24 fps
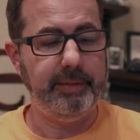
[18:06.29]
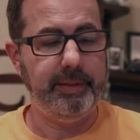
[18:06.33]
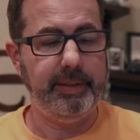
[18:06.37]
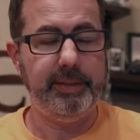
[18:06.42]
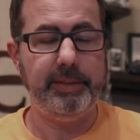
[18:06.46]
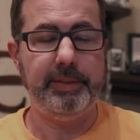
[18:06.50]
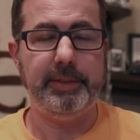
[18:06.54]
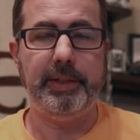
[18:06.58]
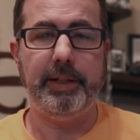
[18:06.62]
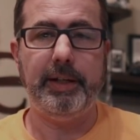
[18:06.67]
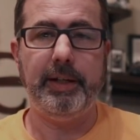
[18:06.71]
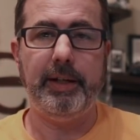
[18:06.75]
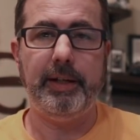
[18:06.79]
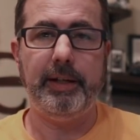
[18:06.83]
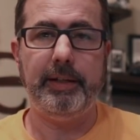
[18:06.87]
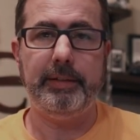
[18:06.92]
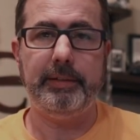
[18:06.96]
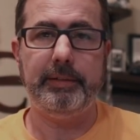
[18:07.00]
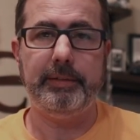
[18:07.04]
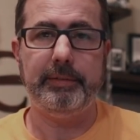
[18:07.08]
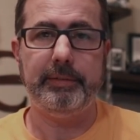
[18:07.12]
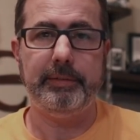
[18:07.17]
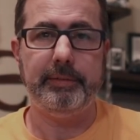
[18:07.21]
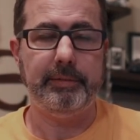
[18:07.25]

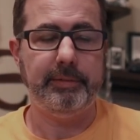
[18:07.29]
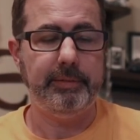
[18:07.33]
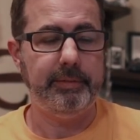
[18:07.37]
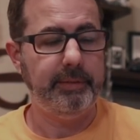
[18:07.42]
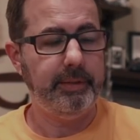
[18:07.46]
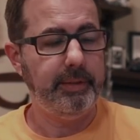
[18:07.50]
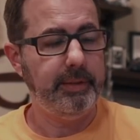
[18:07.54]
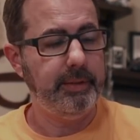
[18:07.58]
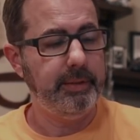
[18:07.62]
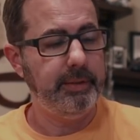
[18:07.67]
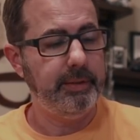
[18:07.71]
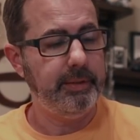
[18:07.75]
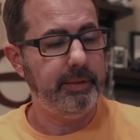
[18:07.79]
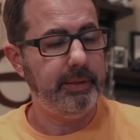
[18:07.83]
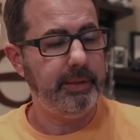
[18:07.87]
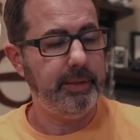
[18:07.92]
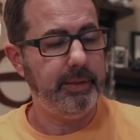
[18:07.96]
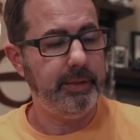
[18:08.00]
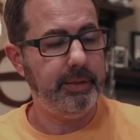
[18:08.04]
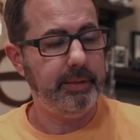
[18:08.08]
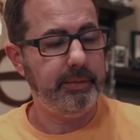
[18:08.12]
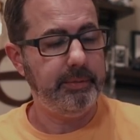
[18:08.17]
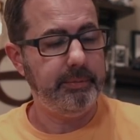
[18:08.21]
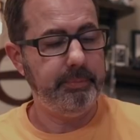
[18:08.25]
DJI
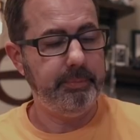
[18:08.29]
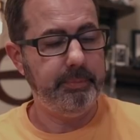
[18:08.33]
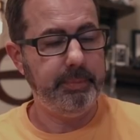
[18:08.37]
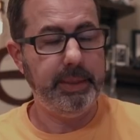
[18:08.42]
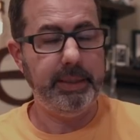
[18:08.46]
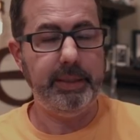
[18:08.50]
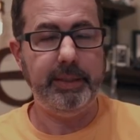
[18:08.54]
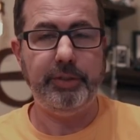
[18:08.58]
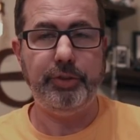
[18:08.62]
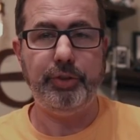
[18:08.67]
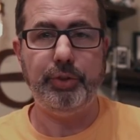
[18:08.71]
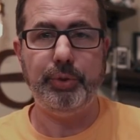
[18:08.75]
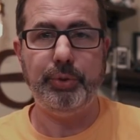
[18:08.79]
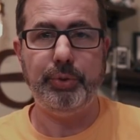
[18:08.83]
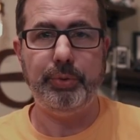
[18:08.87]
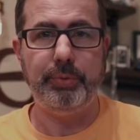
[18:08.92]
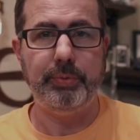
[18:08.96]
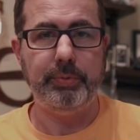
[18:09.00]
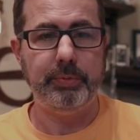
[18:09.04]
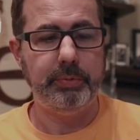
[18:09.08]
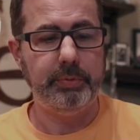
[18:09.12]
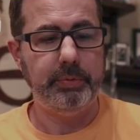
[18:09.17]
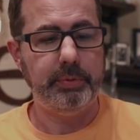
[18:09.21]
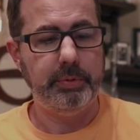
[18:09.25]
Mini
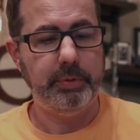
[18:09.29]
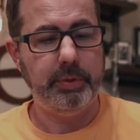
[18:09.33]
2.